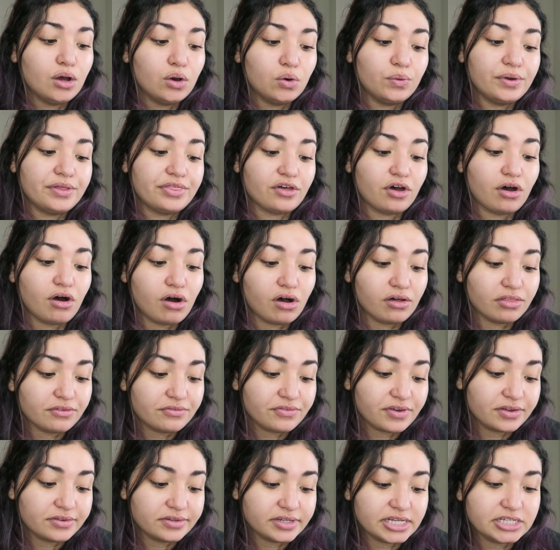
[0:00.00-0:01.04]
with all the
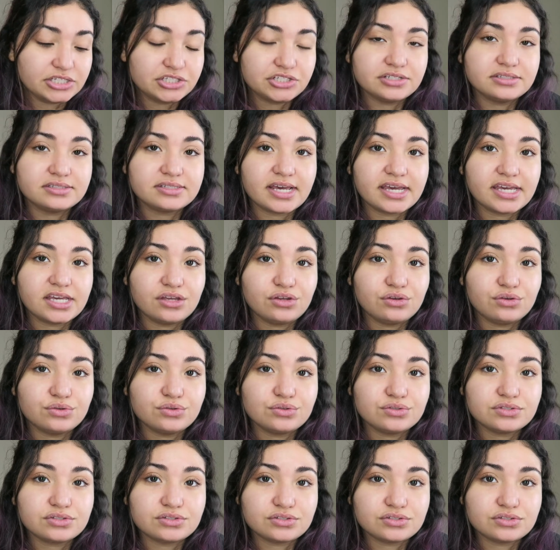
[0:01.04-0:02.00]
foundations I use.